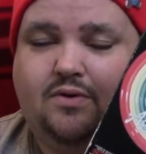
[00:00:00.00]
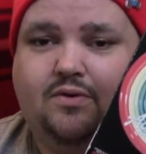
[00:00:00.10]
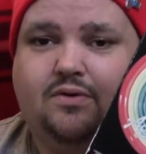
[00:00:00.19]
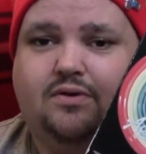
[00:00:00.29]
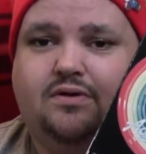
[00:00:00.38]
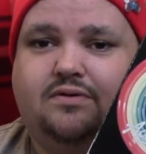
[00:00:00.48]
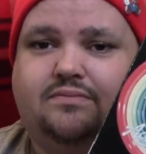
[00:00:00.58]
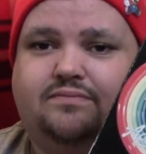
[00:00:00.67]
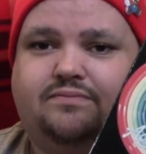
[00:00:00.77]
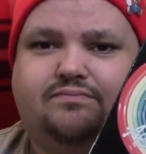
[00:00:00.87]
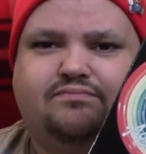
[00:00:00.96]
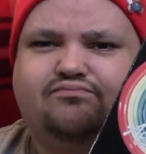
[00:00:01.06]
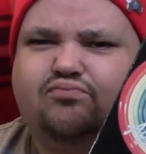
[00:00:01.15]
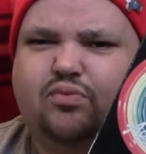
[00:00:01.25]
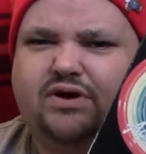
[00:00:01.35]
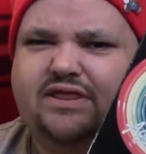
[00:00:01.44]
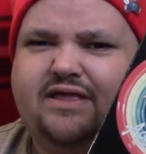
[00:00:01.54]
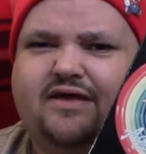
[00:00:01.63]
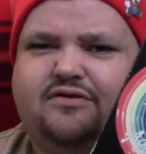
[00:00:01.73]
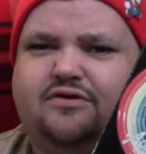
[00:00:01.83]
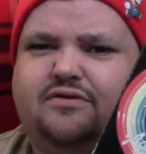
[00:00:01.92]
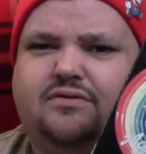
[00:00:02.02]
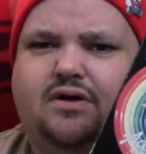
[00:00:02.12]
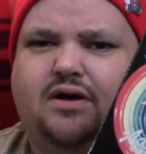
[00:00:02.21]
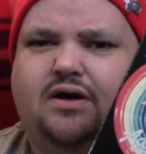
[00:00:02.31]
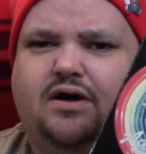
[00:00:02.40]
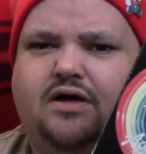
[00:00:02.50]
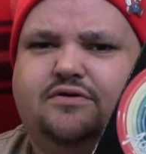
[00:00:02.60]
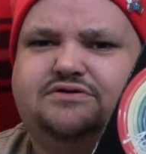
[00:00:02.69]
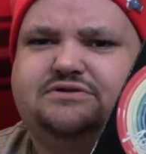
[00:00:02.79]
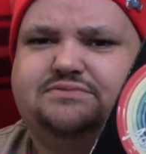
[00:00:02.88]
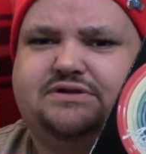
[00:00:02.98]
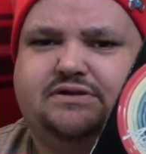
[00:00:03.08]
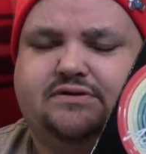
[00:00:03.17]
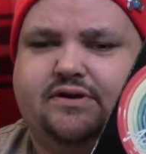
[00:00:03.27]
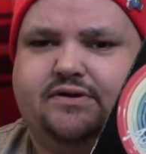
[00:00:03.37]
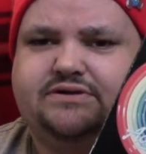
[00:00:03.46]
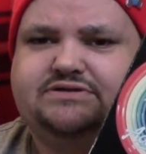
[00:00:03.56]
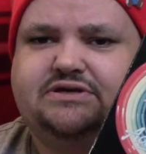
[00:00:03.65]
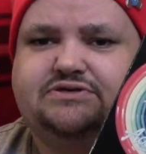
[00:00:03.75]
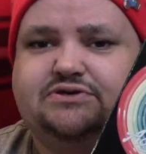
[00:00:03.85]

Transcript: or one of the other subsidiaries,